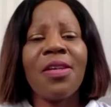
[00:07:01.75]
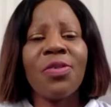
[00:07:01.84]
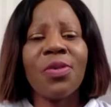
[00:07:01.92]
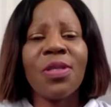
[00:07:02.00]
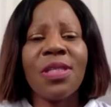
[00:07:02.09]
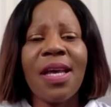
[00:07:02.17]

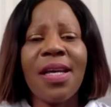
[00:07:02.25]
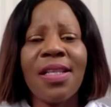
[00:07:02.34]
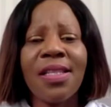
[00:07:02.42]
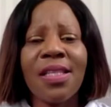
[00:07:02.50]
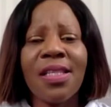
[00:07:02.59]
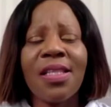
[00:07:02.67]

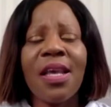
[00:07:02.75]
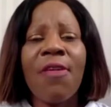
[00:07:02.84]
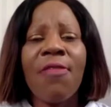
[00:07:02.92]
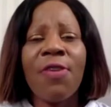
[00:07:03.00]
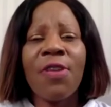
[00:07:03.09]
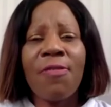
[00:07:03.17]
societies,
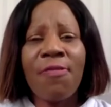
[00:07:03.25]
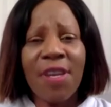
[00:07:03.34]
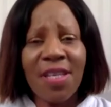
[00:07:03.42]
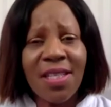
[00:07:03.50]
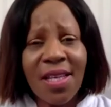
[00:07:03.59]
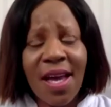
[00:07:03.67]
for the
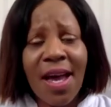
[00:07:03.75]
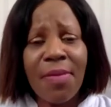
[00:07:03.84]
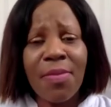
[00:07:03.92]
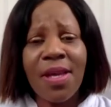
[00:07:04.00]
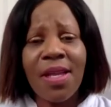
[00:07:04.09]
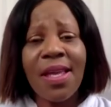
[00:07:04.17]
first
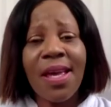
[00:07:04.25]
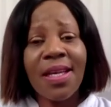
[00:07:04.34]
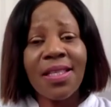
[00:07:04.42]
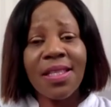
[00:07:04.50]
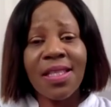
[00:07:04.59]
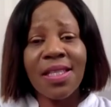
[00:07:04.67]
time in
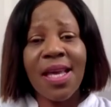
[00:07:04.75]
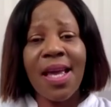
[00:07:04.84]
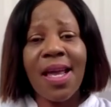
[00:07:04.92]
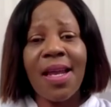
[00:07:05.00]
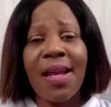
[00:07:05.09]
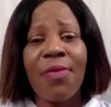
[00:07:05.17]

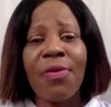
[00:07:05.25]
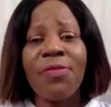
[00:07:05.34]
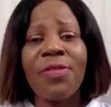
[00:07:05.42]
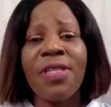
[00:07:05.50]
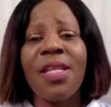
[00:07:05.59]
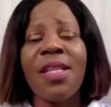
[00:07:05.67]
KZN,
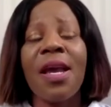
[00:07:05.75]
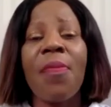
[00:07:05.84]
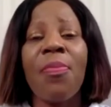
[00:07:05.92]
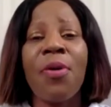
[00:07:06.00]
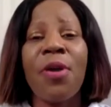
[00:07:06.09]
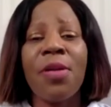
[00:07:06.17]
we've seen the
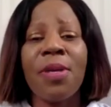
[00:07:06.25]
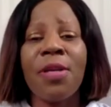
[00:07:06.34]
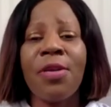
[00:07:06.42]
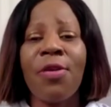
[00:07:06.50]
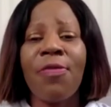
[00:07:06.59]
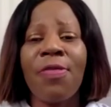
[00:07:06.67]

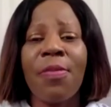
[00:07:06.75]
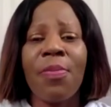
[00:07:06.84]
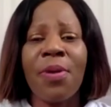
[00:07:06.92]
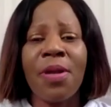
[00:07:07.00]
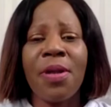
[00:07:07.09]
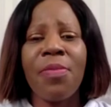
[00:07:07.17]
appointment of the
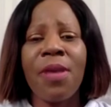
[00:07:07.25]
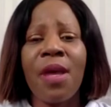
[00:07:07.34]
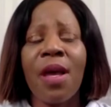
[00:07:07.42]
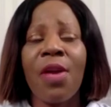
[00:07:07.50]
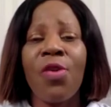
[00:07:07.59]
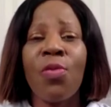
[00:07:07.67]

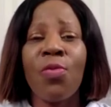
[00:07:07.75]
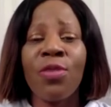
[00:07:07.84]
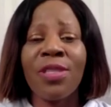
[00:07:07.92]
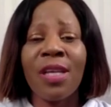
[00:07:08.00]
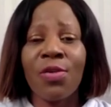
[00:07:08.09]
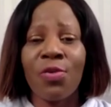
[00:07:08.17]
Premier
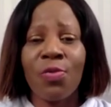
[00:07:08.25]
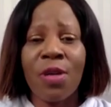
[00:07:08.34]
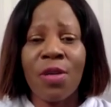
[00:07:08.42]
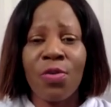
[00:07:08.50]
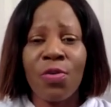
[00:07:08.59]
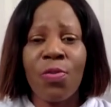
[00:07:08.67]
Nomusa
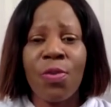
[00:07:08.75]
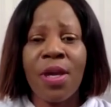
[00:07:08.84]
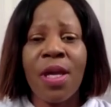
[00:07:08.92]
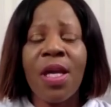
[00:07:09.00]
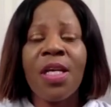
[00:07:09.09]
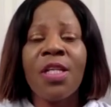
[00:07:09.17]

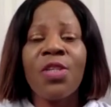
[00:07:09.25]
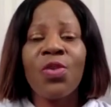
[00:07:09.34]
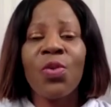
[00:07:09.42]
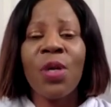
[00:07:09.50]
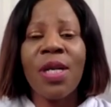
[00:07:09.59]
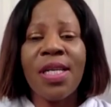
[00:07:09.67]
Dube-Ncube
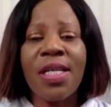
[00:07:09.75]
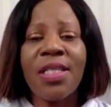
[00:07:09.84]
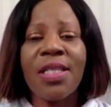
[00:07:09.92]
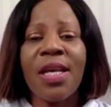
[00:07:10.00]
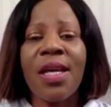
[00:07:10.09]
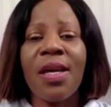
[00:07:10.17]
to
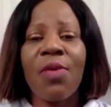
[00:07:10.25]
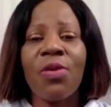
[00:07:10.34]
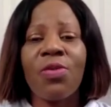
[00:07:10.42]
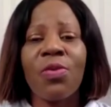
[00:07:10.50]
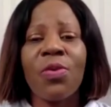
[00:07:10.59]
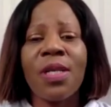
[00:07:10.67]
lead uh, eh,
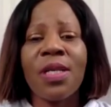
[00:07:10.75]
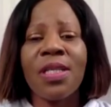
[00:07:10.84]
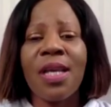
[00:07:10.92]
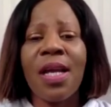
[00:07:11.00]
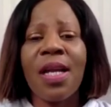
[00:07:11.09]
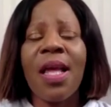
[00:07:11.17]
KwaZulu
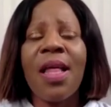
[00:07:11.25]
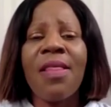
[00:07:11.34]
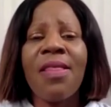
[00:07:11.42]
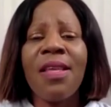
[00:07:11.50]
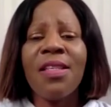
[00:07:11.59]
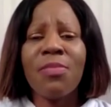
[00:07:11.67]
Natal.
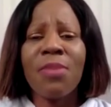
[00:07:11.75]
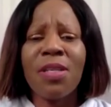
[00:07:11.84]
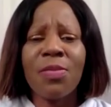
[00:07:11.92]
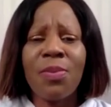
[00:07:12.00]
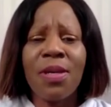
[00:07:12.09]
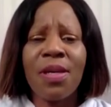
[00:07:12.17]
This
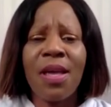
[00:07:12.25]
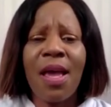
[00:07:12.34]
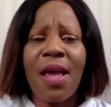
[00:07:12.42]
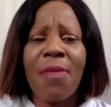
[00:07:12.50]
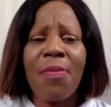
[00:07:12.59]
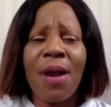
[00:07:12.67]
must be
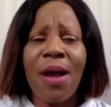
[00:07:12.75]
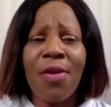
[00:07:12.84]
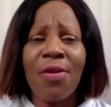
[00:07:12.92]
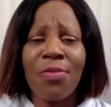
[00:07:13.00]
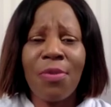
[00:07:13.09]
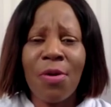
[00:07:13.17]
a
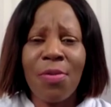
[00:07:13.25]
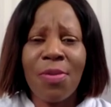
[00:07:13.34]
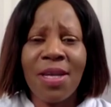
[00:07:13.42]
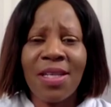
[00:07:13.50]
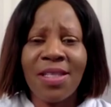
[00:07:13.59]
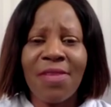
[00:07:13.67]
proud
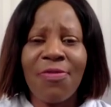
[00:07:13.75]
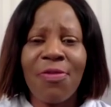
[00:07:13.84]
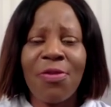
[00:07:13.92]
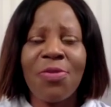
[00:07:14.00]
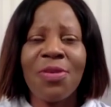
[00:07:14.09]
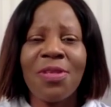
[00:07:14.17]
moment
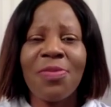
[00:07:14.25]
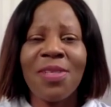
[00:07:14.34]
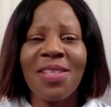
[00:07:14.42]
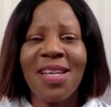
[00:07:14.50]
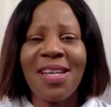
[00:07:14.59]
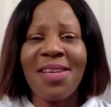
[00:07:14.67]
for you,
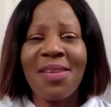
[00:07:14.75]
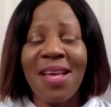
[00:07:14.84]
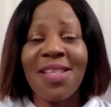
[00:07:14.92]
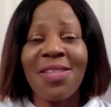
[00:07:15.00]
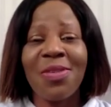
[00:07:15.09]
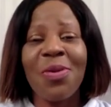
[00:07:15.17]
especially
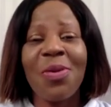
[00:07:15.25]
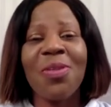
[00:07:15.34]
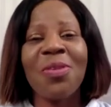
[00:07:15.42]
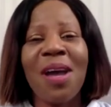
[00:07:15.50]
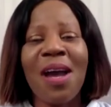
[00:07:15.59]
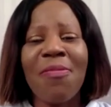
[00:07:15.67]
as you
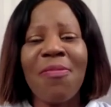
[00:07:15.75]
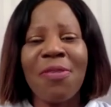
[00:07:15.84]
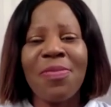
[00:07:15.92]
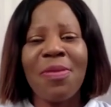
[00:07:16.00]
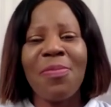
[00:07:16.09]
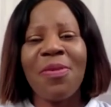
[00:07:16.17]
also come
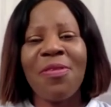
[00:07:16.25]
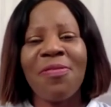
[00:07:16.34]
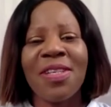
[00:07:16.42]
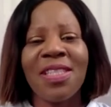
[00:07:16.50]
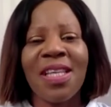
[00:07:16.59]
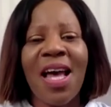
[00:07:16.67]
from the
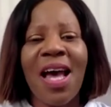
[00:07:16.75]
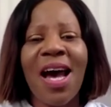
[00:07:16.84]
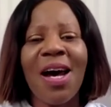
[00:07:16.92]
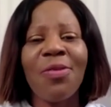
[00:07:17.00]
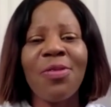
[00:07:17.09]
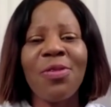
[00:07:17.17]
province.
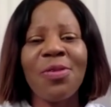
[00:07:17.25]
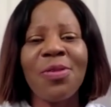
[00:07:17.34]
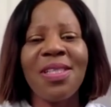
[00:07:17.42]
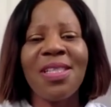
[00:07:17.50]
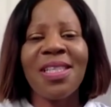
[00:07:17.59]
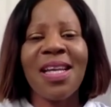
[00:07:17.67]
How do
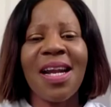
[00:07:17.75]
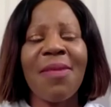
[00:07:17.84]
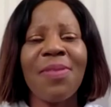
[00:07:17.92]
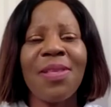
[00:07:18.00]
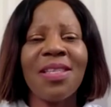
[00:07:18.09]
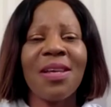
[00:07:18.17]
you
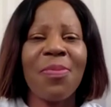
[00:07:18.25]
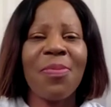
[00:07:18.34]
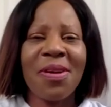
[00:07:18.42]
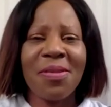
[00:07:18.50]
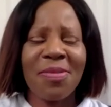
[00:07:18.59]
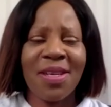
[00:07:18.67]
describe this
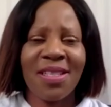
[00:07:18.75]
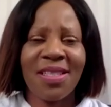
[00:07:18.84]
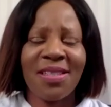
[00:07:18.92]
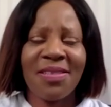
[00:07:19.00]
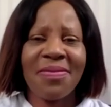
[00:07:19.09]
appointment?